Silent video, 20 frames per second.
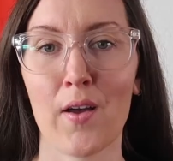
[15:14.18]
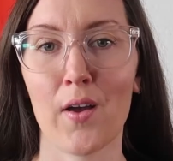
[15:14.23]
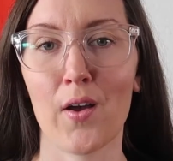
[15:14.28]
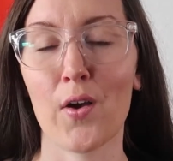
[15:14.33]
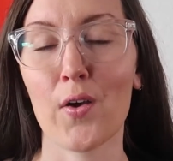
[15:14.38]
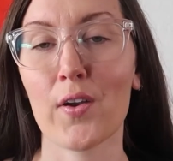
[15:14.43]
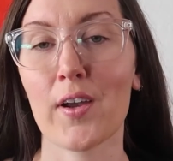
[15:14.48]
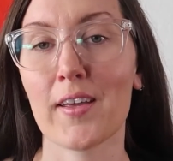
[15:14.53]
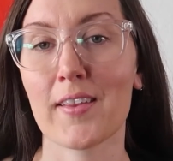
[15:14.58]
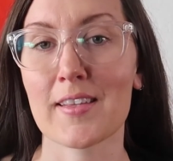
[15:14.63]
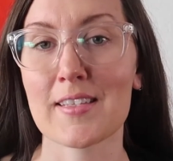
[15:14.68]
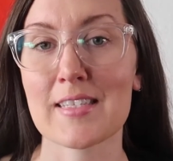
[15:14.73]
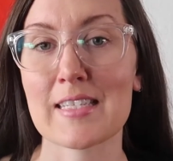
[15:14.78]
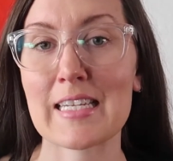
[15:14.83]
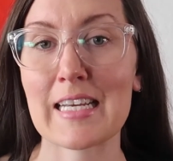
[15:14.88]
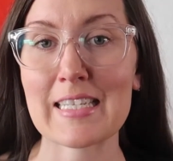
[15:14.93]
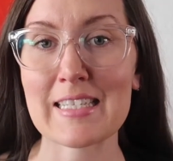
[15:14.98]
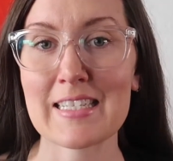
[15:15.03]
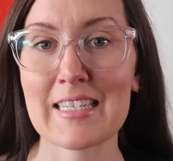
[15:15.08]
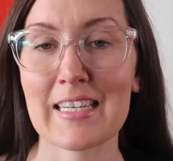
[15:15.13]
Okay, this
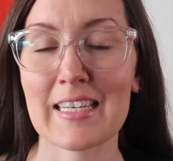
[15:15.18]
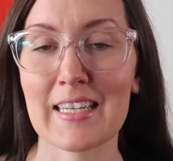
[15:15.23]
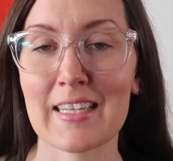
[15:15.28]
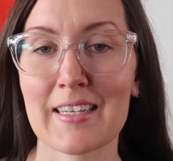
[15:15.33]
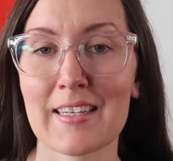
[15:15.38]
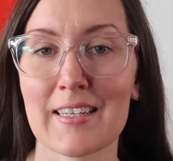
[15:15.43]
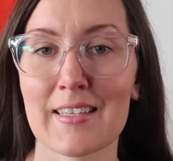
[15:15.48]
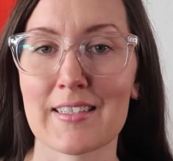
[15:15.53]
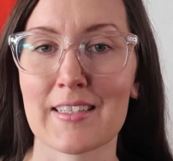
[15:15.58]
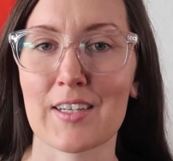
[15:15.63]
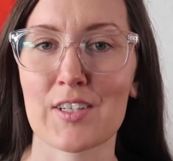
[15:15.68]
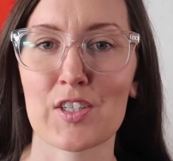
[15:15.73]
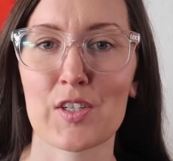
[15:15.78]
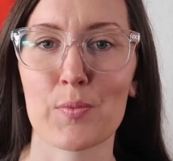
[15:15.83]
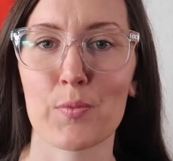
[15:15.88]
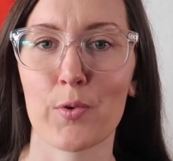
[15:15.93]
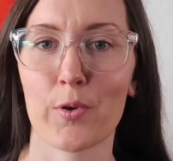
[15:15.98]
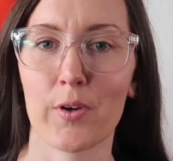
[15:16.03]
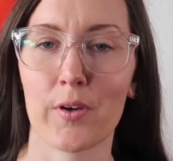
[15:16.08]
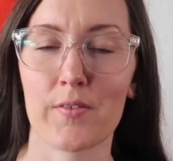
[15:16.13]
next hand is actually
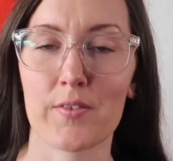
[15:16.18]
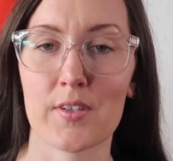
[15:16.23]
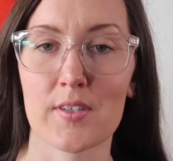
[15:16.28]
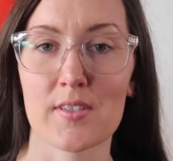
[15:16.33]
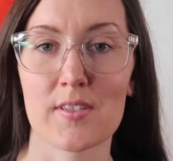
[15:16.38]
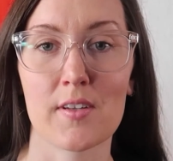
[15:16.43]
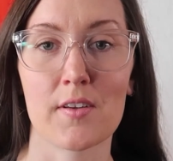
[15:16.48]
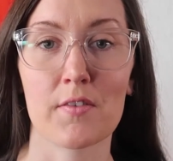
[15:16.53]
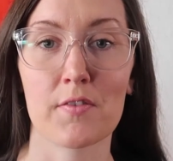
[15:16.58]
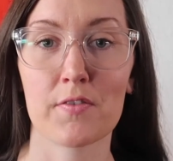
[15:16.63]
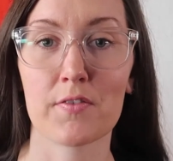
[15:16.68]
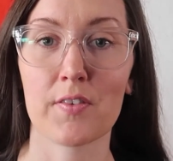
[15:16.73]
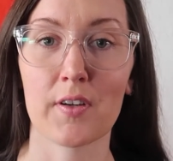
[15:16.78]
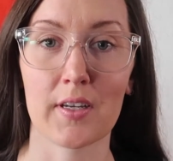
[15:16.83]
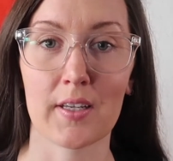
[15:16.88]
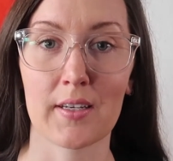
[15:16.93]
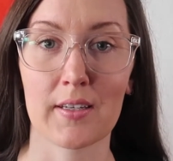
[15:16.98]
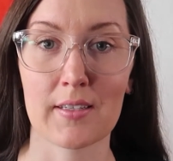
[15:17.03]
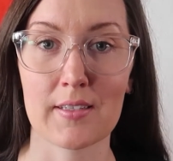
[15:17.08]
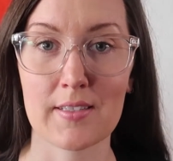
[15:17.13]
more of just a
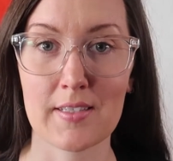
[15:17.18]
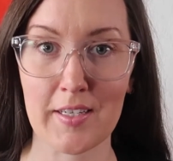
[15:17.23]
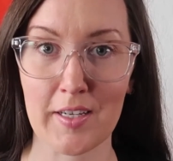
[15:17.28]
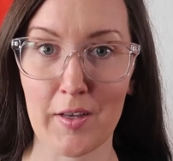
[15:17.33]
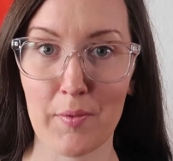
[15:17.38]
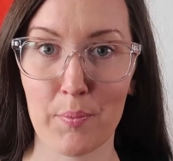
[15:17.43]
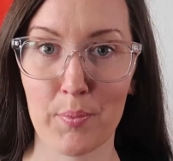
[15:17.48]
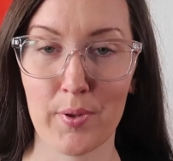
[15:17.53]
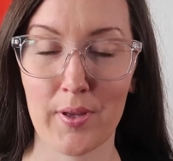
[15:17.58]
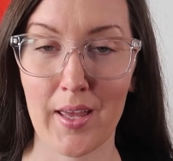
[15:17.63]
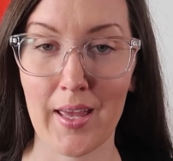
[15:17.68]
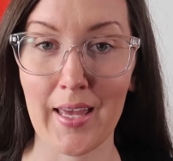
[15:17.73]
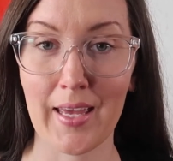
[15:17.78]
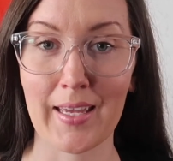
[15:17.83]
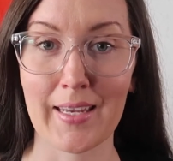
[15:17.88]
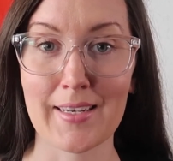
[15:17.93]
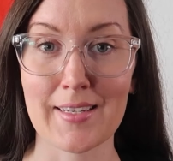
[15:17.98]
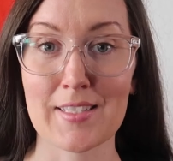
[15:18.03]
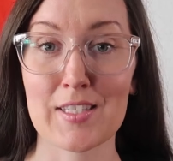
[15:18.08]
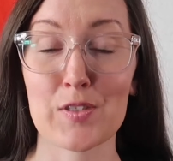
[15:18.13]
fun tip,
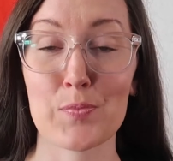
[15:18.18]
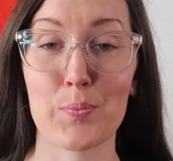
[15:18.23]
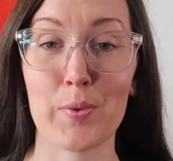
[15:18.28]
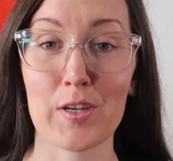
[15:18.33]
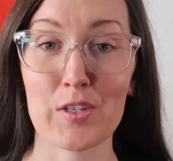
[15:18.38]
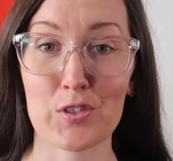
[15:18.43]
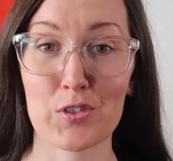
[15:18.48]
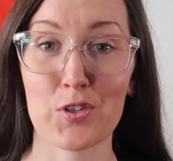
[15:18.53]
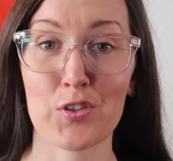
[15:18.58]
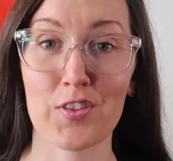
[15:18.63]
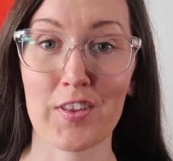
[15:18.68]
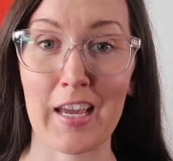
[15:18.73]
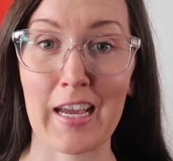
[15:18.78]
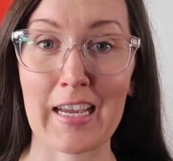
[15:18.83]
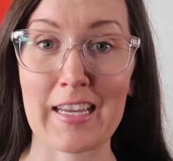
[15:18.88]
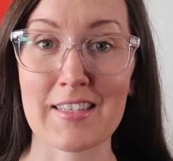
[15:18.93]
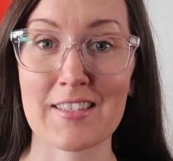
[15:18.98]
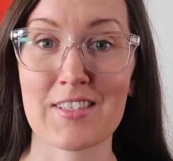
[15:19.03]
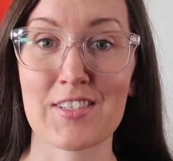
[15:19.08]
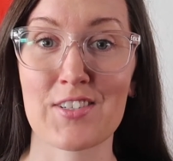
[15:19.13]
and special
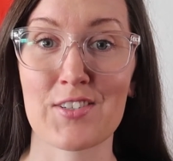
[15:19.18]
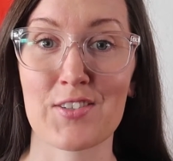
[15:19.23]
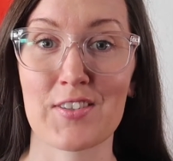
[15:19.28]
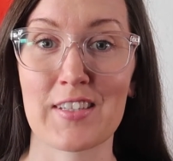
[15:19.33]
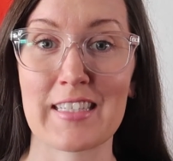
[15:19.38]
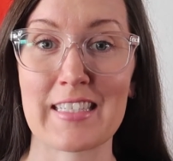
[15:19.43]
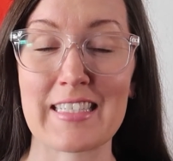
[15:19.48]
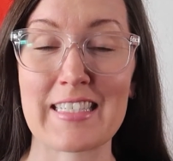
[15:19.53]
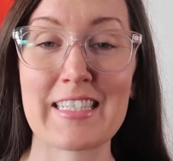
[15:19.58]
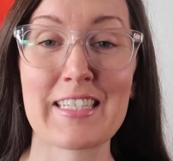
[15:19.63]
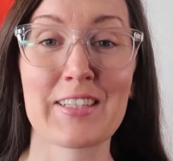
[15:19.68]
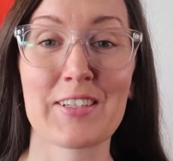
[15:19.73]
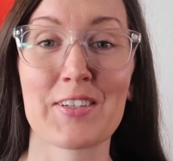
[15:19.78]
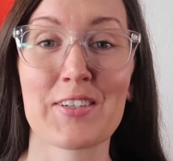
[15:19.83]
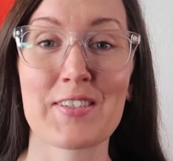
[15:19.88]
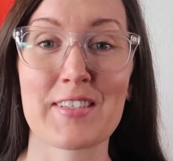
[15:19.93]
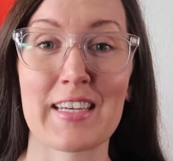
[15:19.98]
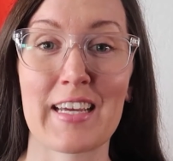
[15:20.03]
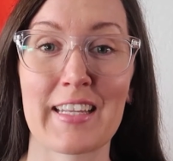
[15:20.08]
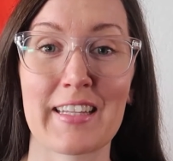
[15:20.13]
thanks to the
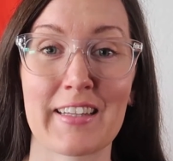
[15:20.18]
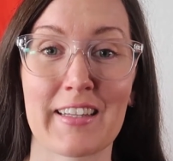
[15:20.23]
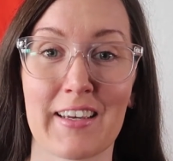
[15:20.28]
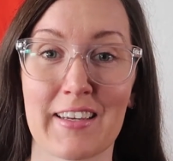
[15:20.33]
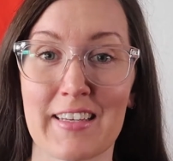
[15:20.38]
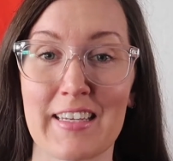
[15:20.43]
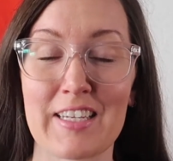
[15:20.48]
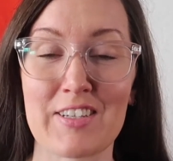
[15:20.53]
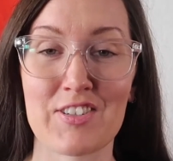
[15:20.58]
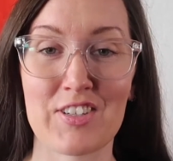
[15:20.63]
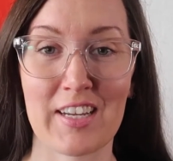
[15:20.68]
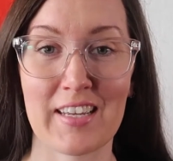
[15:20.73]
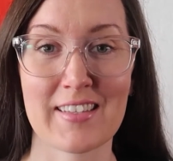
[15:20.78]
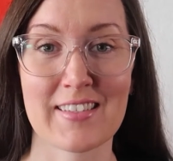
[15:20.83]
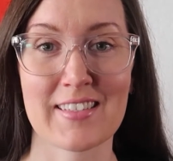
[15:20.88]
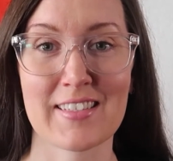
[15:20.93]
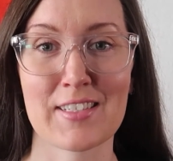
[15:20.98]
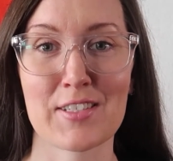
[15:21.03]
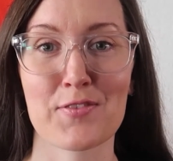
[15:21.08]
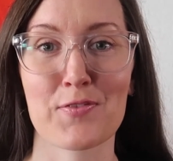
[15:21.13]
dealers at Lucky
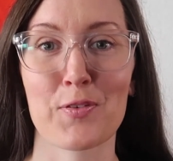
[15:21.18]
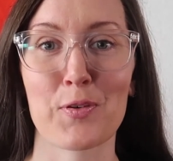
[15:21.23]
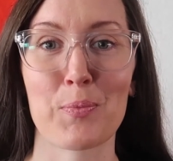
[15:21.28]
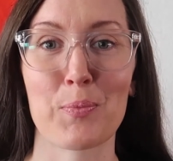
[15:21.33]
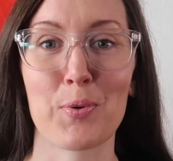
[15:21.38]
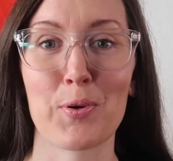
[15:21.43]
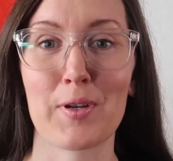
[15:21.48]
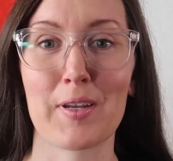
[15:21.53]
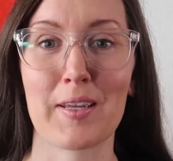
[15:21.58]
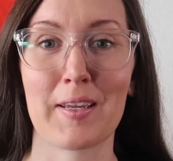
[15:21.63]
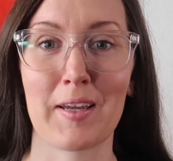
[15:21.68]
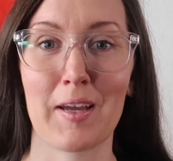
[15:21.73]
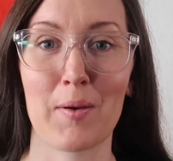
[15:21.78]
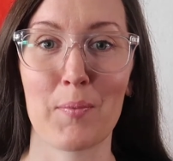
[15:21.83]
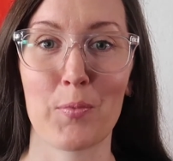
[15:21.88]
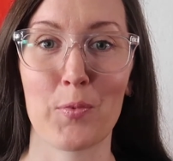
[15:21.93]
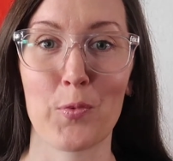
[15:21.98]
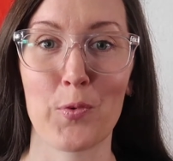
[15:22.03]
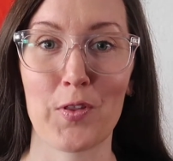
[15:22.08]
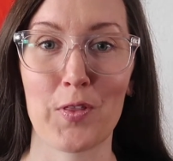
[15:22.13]
Chances for putting
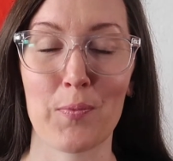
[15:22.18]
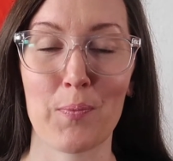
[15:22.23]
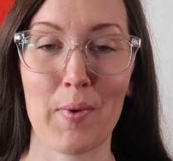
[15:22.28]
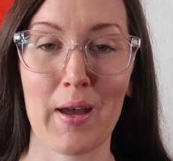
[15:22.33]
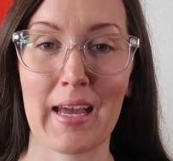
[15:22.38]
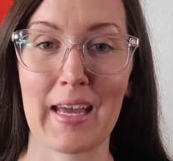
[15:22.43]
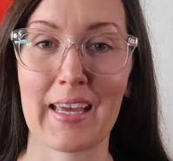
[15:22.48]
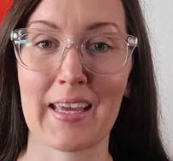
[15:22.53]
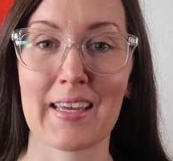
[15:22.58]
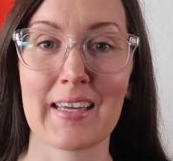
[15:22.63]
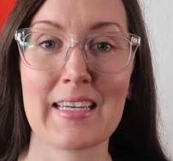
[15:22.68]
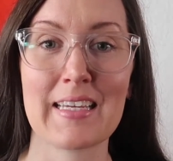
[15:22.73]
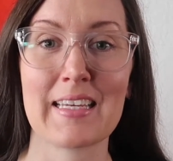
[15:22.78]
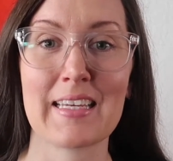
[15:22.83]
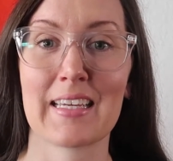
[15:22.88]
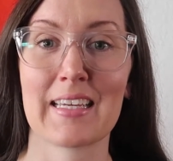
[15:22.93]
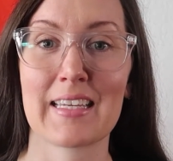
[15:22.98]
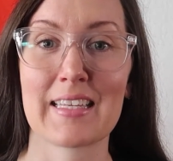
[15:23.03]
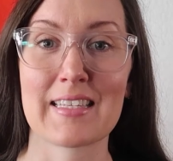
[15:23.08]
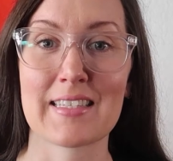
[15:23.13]
up with my
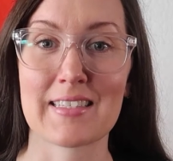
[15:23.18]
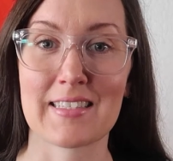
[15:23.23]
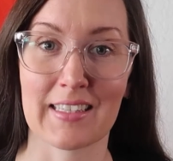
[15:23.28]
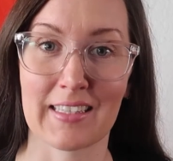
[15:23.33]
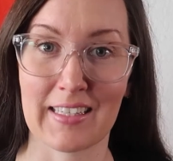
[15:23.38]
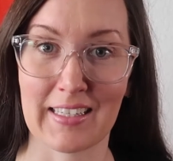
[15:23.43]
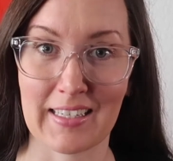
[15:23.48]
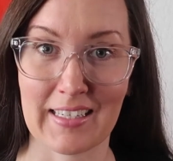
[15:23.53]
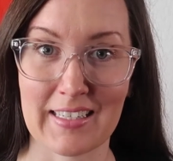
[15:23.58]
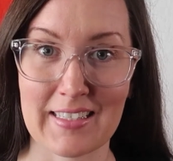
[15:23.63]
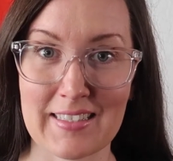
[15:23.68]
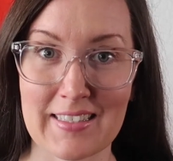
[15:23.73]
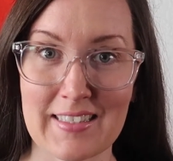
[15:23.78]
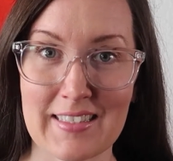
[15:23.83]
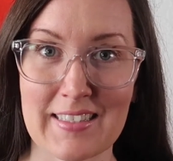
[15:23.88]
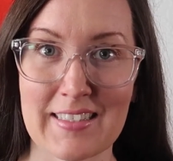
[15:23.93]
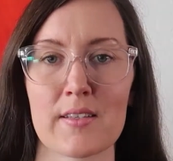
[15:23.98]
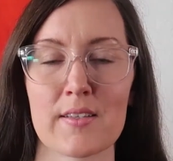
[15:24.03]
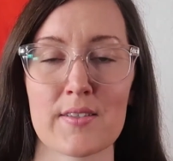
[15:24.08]
silliness.